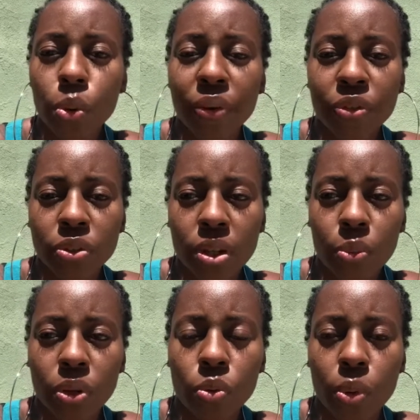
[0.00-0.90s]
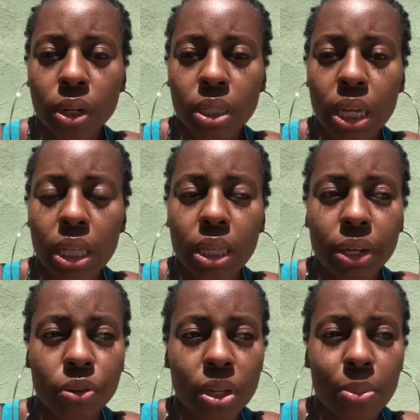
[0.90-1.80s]
or if you're someone who works in the
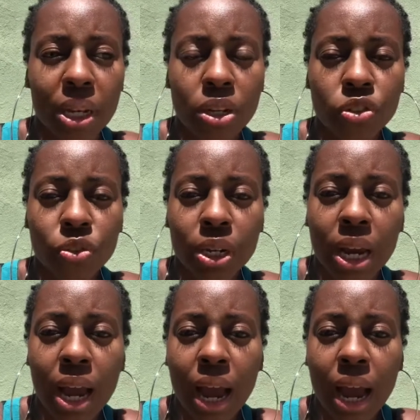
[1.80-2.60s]
entertainment industry,